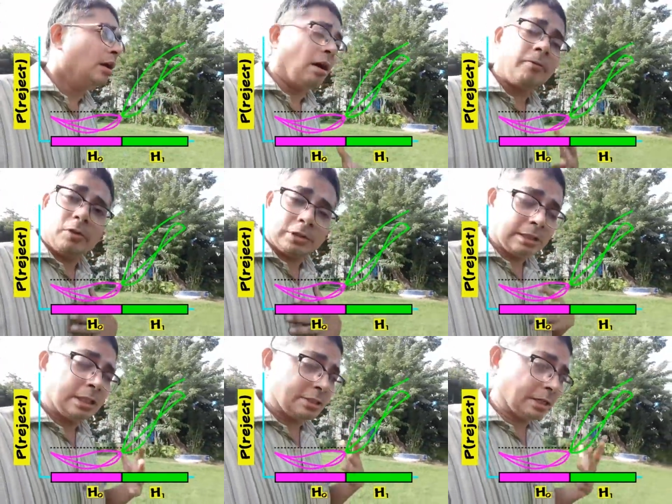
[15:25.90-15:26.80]
of course,
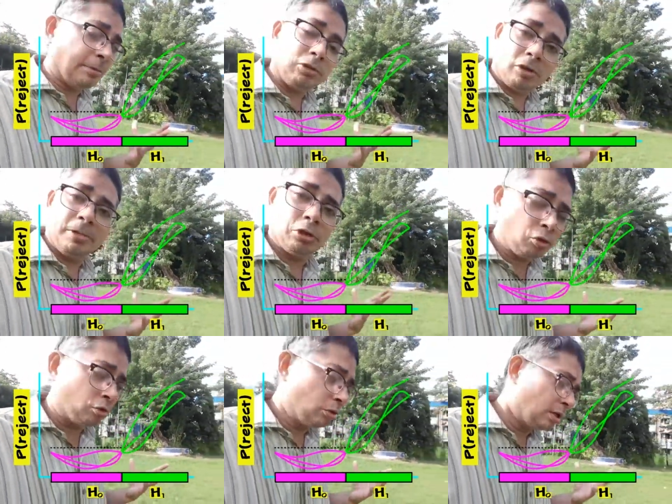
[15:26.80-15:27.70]
then the statement will be
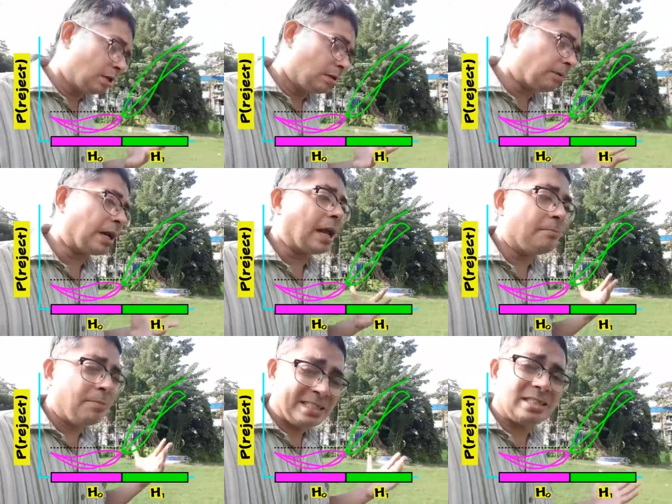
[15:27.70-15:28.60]
true. But I
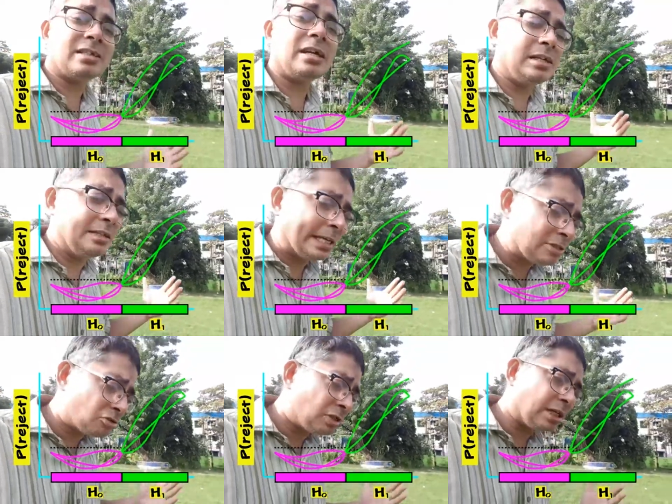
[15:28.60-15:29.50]
am basically
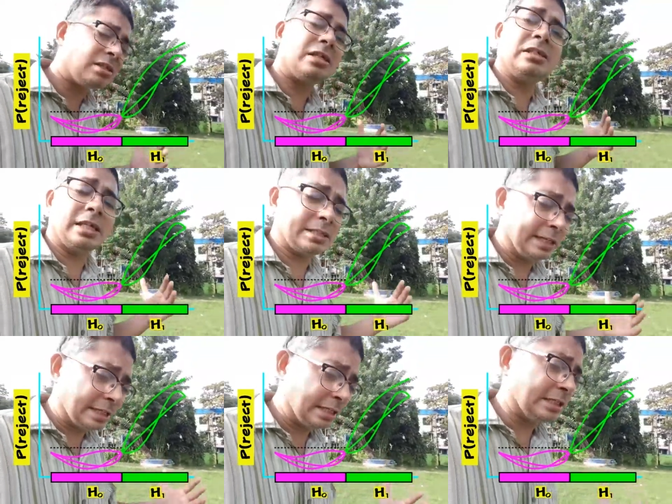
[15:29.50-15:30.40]
restricting the
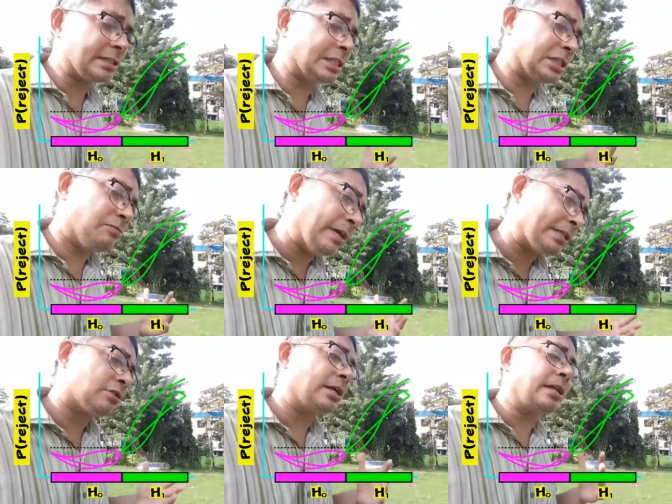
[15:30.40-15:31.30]
set in such a way
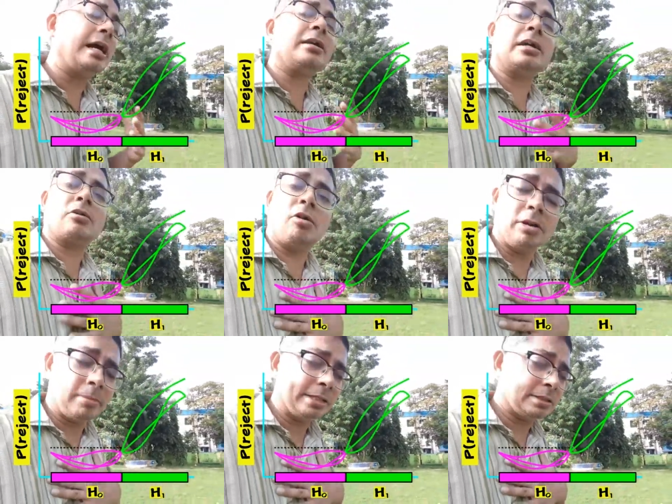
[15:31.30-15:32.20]
so that I can call
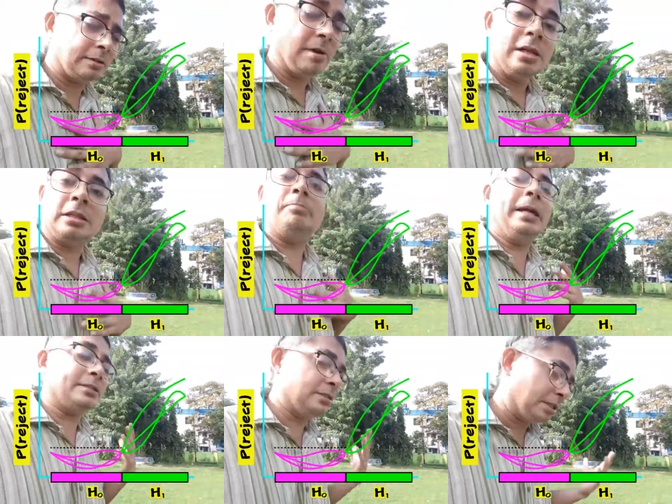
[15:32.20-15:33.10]
myself the
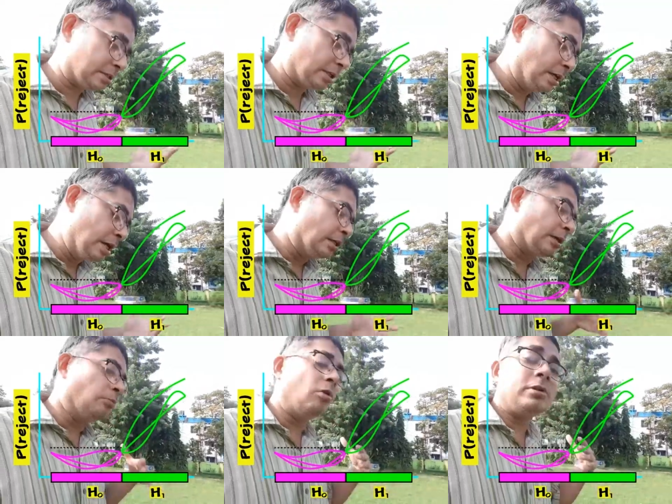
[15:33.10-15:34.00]
best teacher.
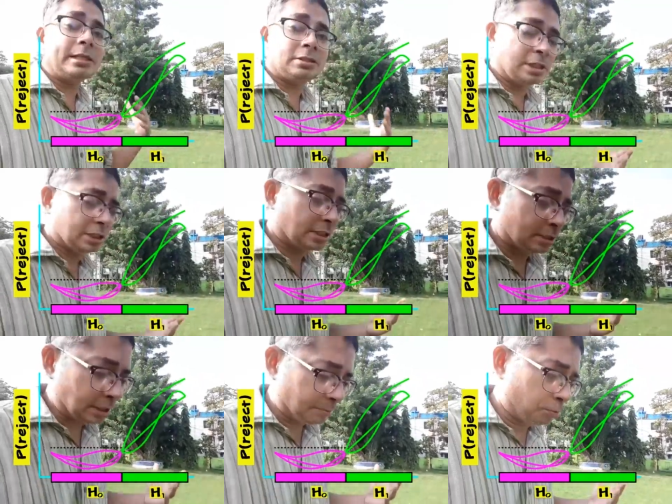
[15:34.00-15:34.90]
The more
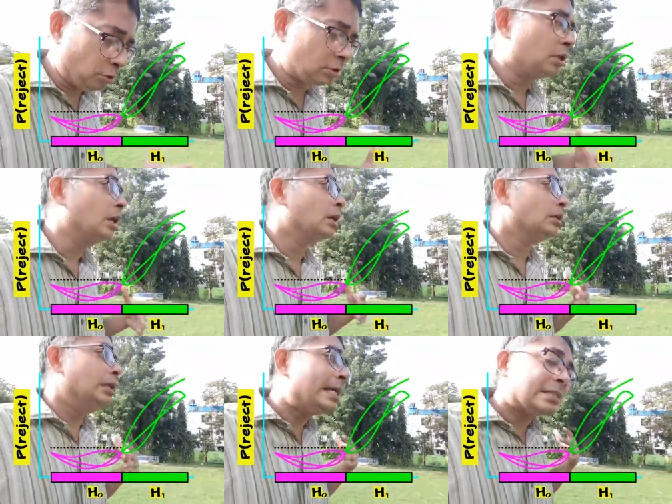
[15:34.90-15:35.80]
restrictions I put,
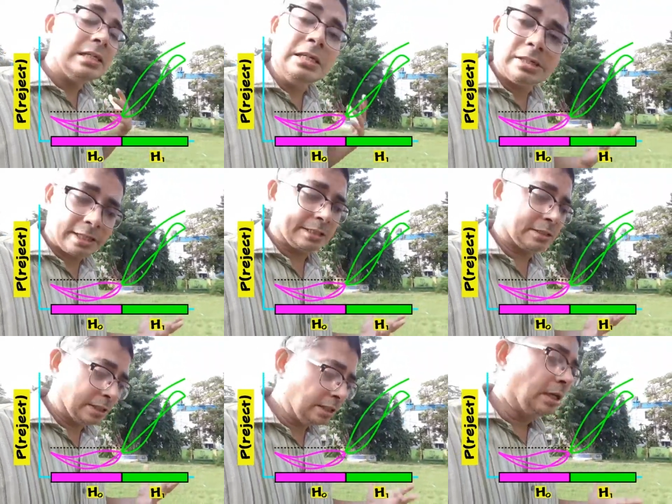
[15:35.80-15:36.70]
less
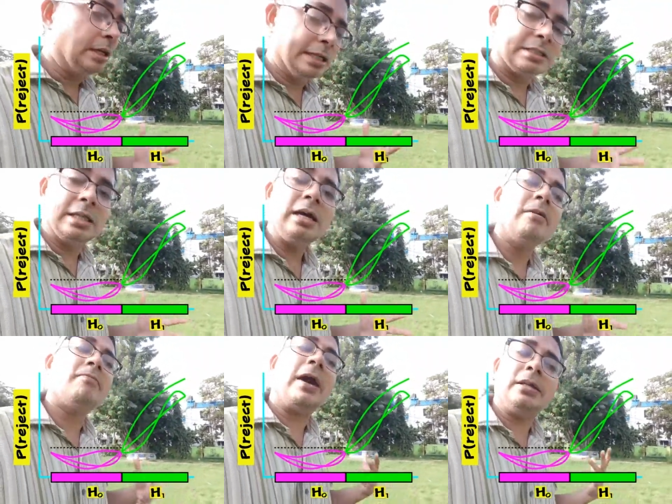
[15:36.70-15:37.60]
interesting is the
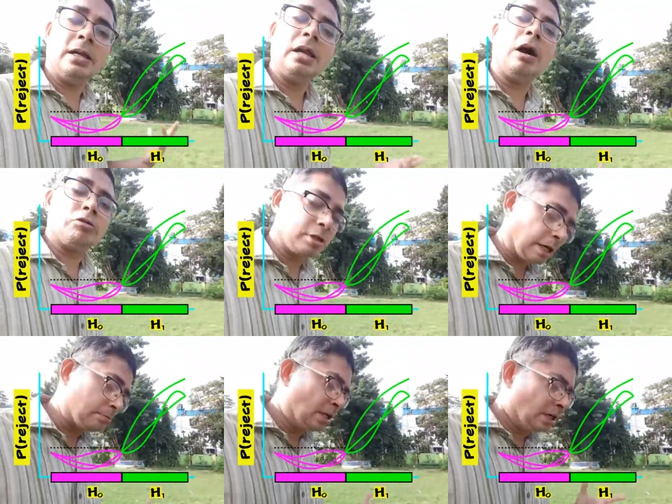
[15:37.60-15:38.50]
final
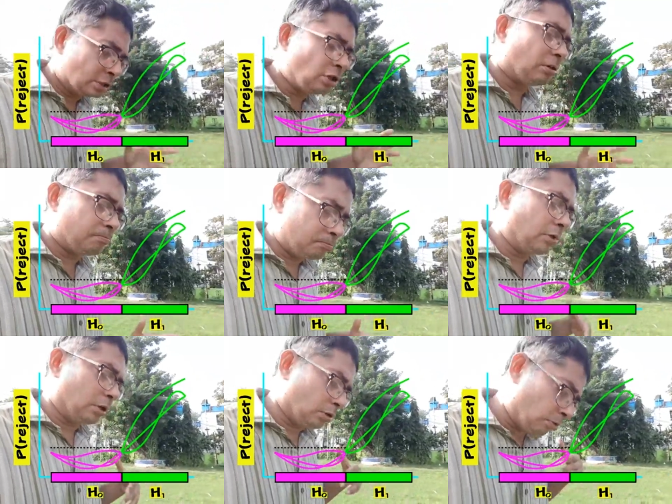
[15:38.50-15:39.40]
outcome. So,
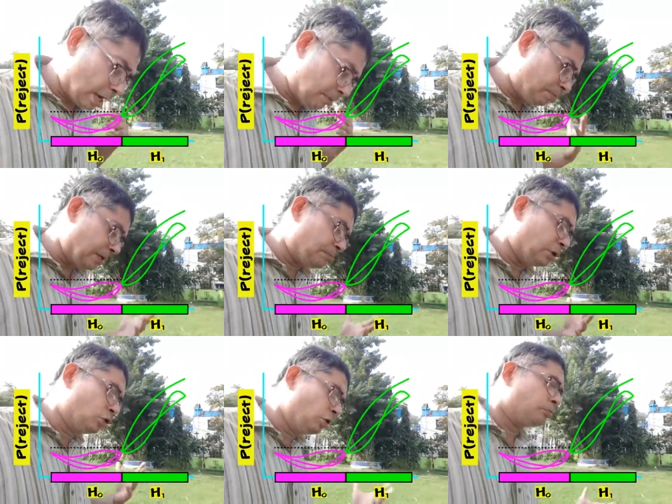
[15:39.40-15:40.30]
while
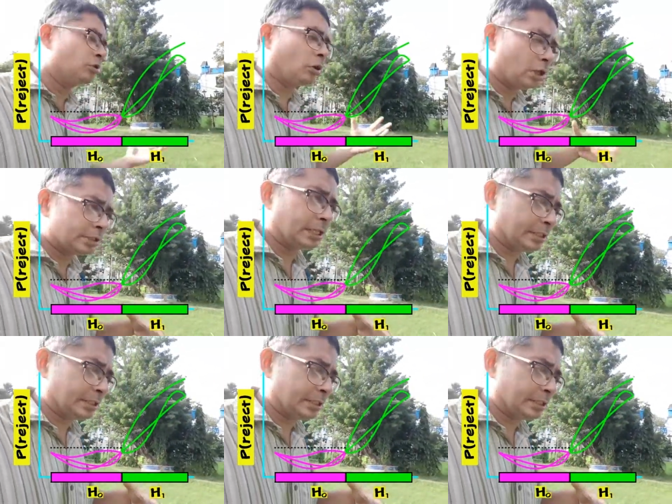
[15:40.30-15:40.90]
people do put all such